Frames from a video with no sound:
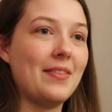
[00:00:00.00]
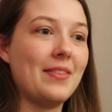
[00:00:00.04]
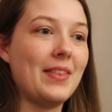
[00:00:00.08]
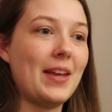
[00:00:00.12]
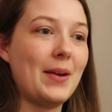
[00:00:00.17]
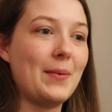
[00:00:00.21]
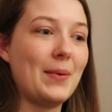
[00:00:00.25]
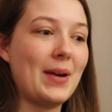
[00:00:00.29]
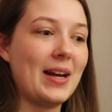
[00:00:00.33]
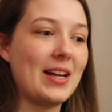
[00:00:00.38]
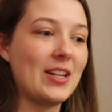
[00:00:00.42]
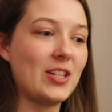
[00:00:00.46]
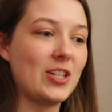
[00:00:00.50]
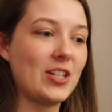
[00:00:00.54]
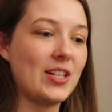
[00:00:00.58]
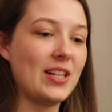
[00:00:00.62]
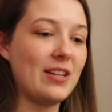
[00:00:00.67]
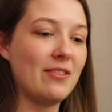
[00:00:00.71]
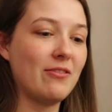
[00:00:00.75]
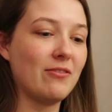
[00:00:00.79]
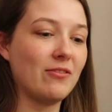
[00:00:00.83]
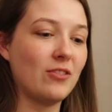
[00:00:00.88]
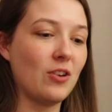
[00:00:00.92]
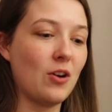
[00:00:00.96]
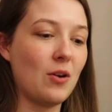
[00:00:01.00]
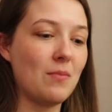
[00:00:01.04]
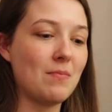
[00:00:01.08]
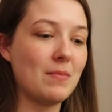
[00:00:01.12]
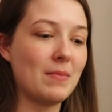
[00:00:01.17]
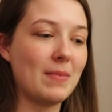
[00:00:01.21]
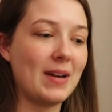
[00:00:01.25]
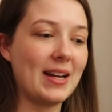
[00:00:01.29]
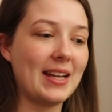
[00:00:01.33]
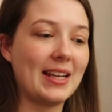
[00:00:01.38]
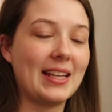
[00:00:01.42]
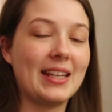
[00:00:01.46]
They were actually
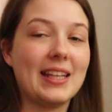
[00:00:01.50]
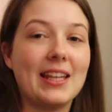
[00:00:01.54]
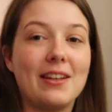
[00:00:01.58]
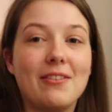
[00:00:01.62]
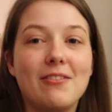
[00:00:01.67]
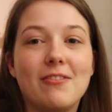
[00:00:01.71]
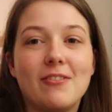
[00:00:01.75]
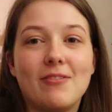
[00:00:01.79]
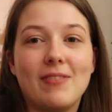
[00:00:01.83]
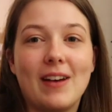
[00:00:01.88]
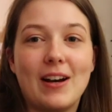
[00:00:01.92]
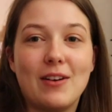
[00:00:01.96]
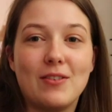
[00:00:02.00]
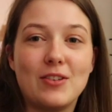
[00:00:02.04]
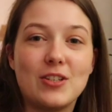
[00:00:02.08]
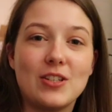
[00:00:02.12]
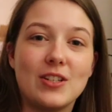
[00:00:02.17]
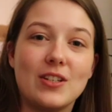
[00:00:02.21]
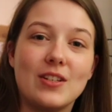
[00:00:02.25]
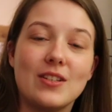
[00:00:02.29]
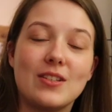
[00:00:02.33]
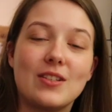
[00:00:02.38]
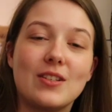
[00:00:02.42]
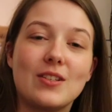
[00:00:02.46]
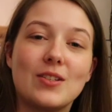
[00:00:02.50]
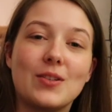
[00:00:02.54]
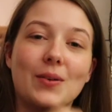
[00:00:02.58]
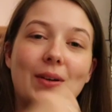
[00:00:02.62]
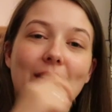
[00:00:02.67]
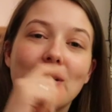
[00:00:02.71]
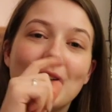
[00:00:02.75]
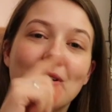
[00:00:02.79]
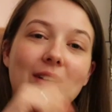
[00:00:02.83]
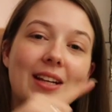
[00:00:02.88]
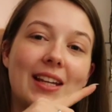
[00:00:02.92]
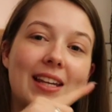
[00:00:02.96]
from my gift vouchers. So
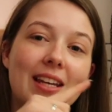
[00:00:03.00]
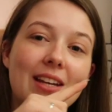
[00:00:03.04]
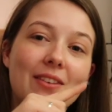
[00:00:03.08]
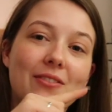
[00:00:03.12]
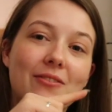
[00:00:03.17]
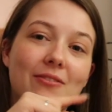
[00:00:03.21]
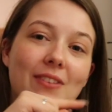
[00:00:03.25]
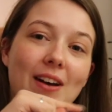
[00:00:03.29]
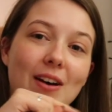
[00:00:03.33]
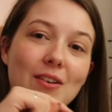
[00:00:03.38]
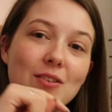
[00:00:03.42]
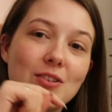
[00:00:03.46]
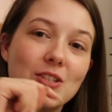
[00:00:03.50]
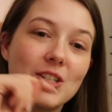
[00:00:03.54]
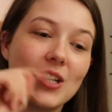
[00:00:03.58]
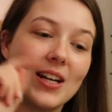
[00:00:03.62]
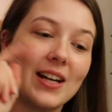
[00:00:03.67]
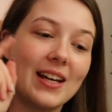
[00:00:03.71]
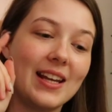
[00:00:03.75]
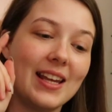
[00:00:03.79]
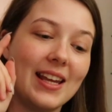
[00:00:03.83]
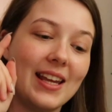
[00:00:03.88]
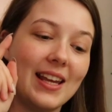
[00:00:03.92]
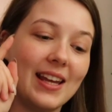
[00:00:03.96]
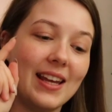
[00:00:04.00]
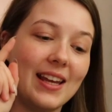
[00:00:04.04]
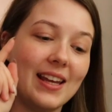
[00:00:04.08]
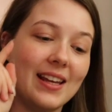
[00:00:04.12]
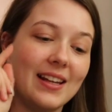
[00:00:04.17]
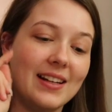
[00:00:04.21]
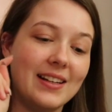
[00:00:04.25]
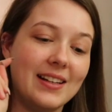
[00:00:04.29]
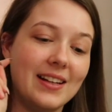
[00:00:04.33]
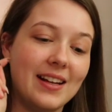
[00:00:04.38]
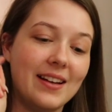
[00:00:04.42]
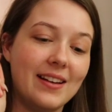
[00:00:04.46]
I got a gift voucher
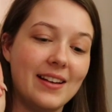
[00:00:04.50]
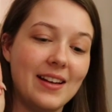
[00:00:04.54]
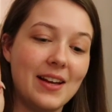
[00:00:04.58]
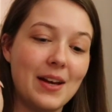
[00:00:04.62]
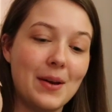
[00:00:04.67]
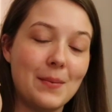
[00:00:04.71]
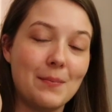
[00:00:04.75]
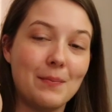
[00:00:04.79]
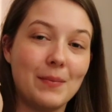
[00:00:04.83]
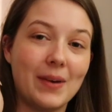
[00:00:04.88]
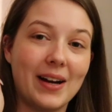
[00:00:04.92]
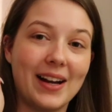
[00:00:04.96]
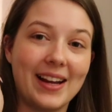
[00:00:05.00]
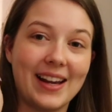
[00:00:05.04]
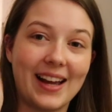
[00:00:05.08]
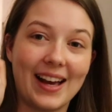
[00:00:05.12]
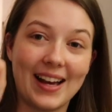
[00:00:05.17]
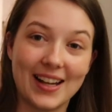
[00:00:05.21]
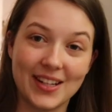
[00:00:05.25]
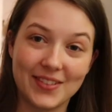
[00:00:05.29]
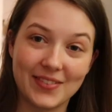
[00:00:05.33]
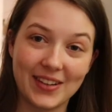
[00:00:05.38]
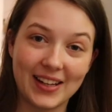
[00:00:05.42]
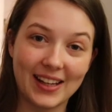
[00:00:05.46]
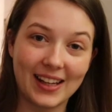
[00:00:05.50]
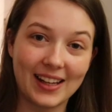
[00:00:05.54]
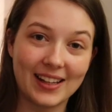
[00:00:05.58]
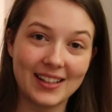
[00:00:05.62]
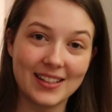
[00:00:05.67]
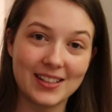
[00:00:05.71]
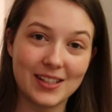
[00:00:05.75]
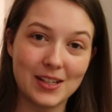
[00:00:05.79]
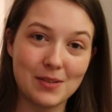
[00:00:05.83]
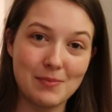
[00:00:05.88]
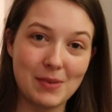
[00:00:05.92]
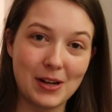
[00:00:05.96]
in my advent
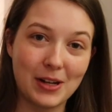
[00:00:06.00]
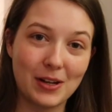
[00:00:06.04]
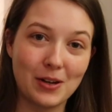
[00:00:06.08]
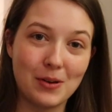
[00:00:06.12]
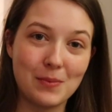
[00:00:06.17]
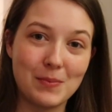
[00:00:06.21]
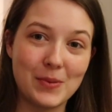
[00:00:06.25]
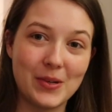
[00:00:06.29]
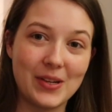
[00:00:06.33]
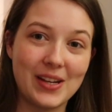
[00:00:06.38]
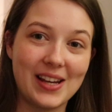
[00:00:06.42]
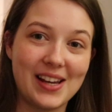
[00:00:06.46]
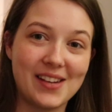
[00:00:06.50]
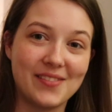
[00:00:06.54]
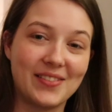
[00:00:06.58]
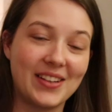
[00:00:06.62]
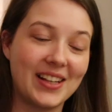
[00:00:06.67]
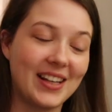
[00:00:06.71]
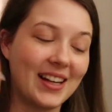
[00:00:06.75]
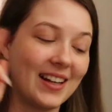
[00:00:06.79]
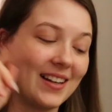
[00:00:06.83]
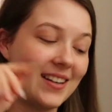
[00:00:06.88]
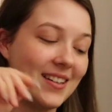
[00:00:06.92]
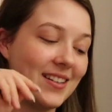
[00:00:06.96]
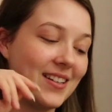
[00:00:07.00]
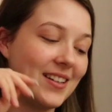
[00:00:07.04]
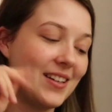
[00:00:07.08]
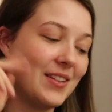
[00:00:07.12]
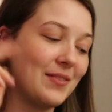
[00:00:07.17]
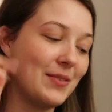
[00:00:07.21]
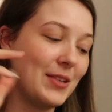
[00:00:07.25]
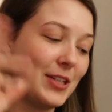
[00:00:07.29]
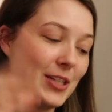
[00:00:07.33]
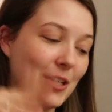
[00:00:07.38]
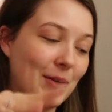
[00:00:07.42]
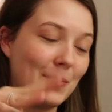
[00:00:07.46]
calendar, my Cult Beauty advent calendar,
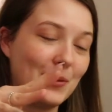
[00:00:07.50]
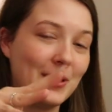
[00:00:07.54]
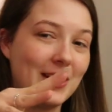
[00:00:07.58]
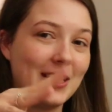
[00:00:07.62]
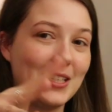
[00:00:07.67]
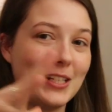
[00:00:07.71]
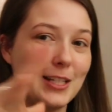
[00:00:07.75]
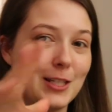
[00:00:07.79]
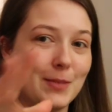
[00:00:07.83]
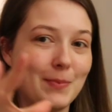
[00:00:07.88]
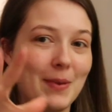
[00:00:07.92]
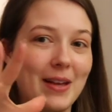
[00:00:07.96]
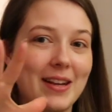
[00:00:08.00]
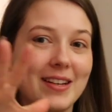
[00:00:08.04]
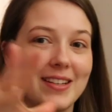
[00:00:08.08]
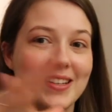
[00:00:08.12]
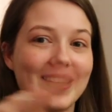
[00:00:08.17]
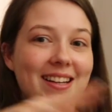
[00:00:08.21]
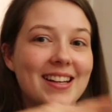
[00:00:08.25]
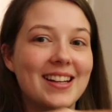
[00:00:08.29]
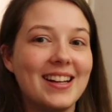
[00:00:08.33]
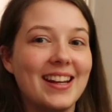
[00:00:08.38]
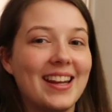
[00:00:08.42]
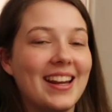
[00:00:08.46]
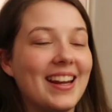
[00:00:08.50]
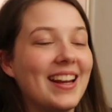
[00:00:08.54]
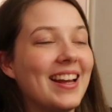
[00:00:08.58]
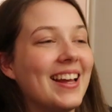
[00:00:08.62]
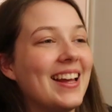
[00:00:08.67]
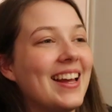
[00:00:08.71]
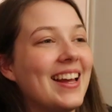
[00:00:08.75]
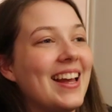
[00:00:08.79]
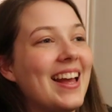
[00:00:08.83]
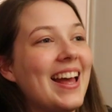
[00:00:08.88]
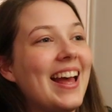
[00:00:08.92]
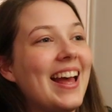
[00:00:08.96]
which I wanted to spend early.
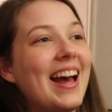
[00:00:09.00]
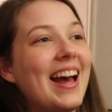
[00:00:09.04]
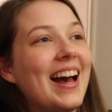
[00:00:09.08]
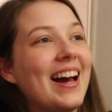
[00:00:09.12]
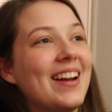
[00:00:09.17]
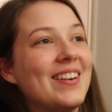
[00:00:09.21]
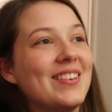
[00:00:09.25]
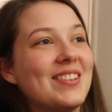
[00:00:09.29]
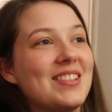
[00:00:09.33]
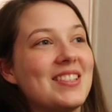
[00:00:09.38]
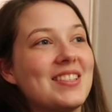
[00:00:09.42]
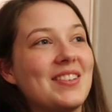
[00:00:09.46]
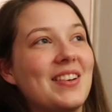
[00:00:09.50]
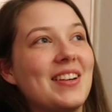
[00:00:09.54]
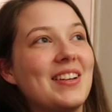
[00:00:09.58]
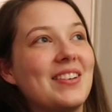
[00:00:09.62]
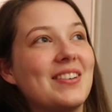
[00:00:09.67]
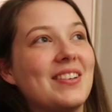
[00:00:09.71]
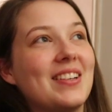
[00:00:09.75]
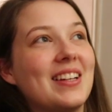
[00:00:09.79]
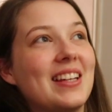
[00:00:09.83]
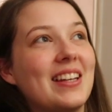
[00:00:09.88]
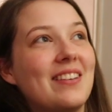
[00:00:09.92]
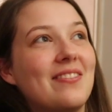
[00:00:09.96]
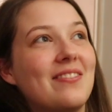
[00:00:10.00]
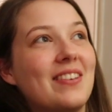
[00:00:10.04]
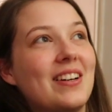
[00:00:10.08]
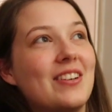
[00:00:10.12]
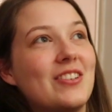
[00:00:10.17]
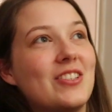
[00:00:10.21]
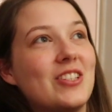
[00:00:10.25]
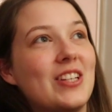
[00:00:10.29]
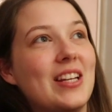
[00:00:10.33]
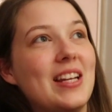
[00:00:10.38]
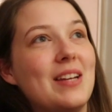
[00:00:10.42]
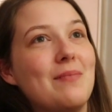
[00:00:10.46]
And also I got a gift
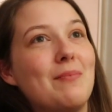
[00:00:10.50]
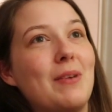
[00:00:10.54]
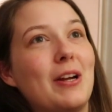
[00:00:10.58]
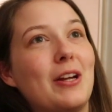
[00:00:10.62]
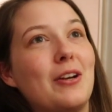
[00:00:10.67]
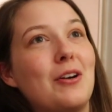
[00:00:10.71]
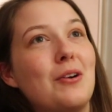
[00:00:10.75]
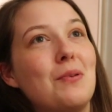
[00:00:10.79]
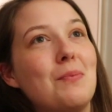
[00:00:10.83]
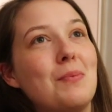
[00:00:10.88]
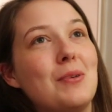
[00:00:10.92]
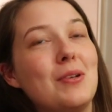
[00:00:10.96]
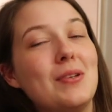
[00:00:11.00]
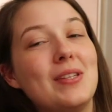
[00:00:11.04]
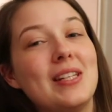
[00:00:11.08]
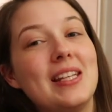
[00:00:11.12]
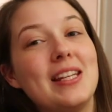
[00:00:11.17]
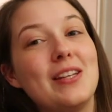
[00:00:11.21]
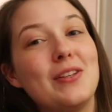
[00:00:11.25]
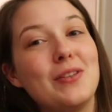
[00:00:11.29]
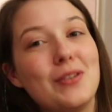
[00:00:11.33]
voucher in my Cult Beauty